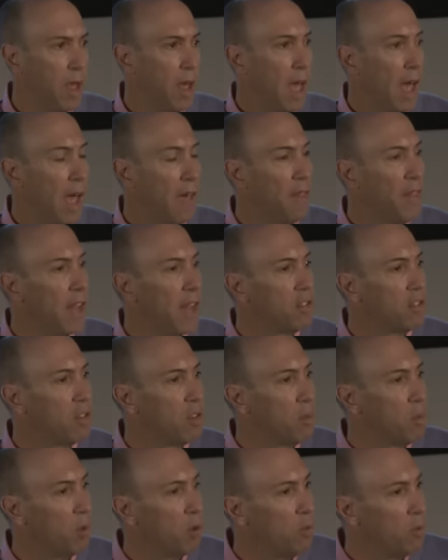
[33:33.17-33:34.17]
And that's the
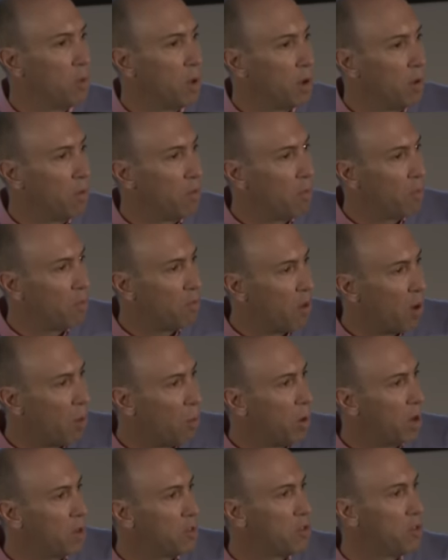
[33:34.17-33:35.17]
movement from
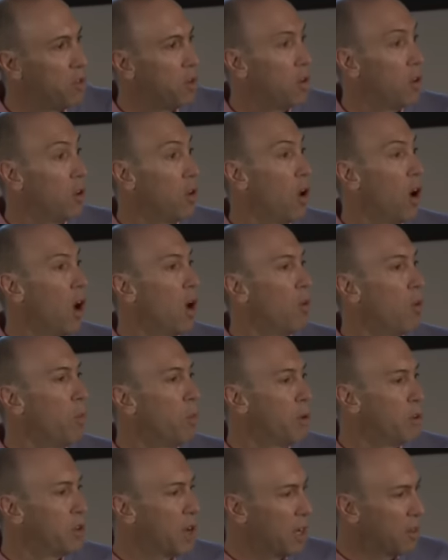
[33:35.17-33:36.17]
which I will
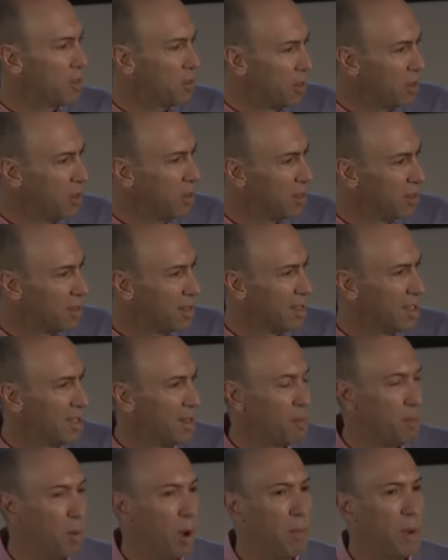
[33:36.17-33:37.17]
protect you
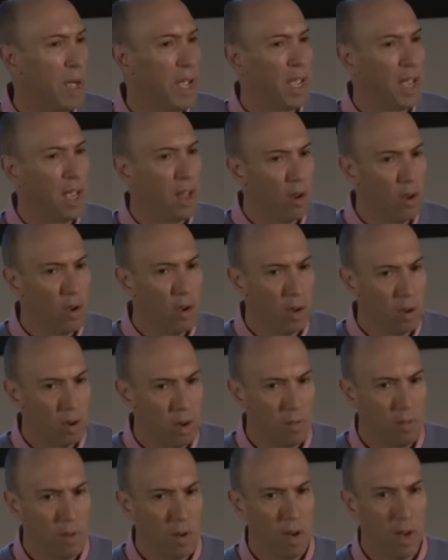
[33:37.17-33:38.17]
by making it hurt,
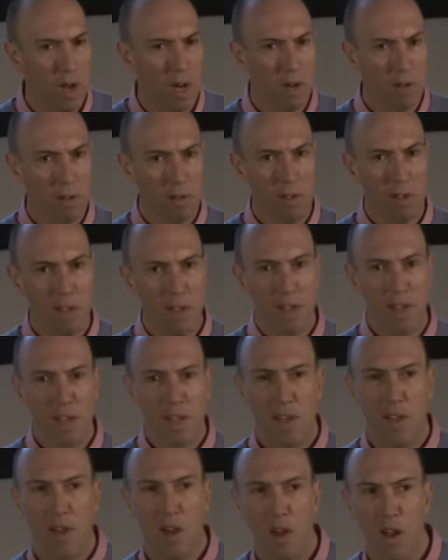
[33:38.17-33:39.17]
if you like.
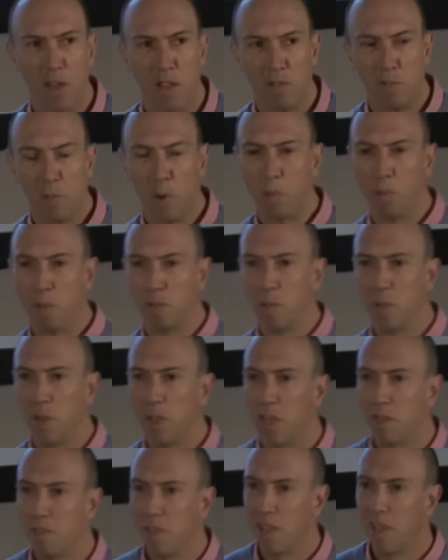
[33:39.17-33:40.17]
I know there's problems with
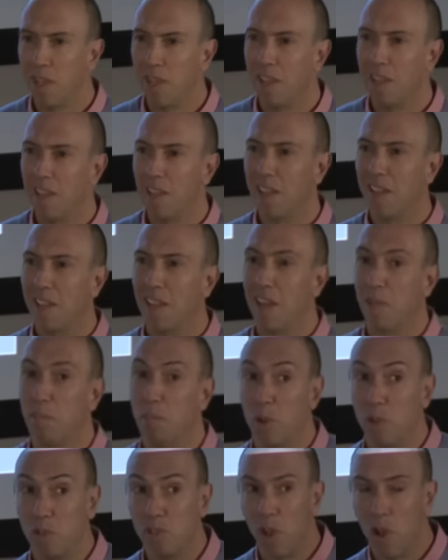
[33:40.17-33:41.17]
giving a
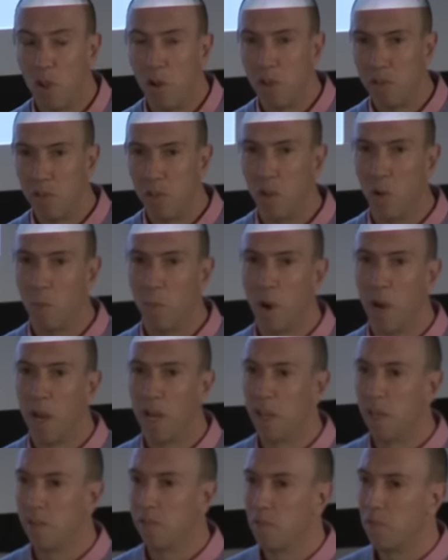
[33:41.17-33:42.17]
persona to your
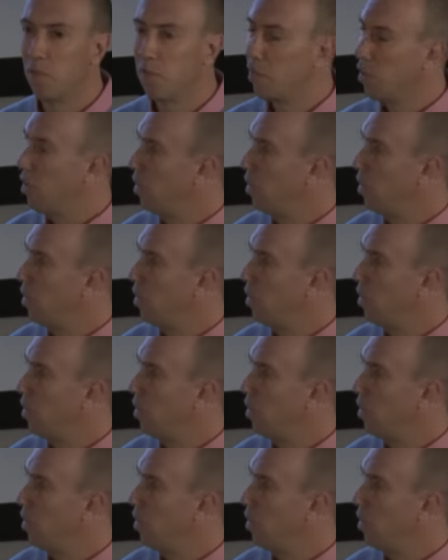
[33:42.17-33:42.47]
brain that's different to